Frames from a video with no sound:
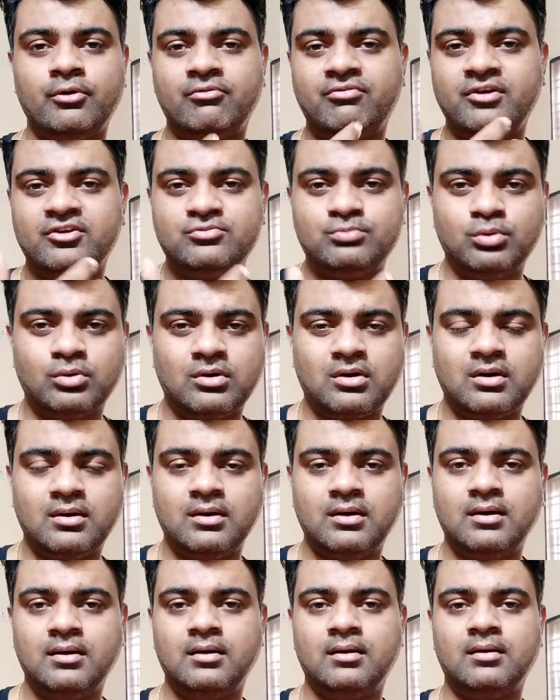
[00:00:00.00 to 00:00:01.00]
Facebook
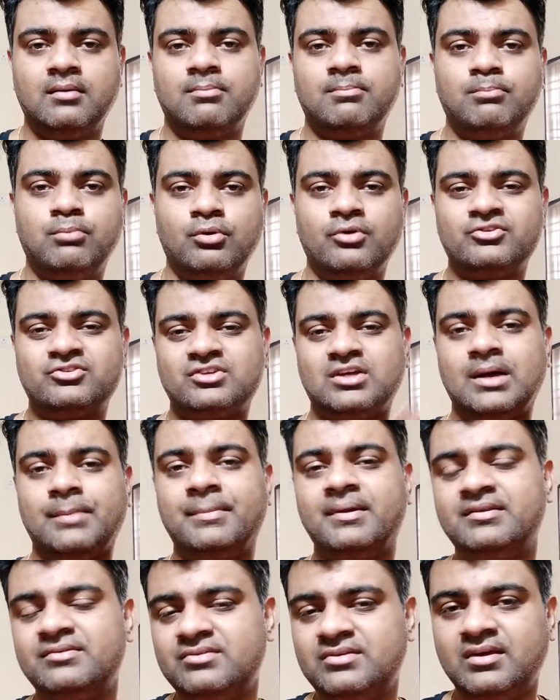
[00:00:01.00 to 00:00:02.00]
uh, post
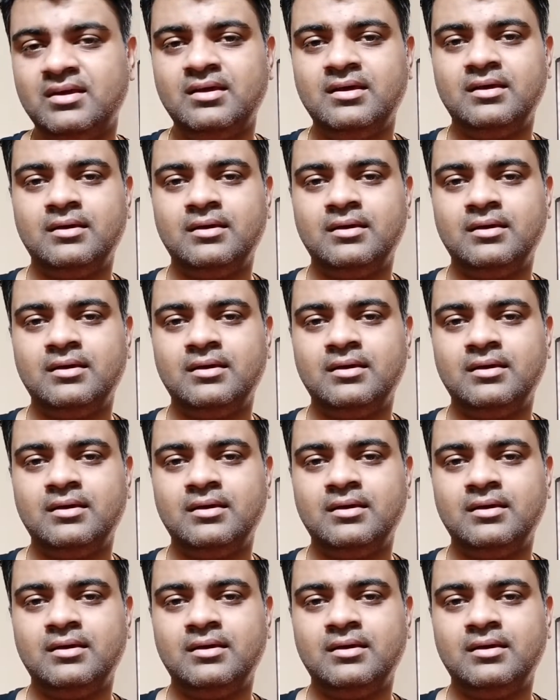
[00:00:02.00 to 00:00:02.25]
comments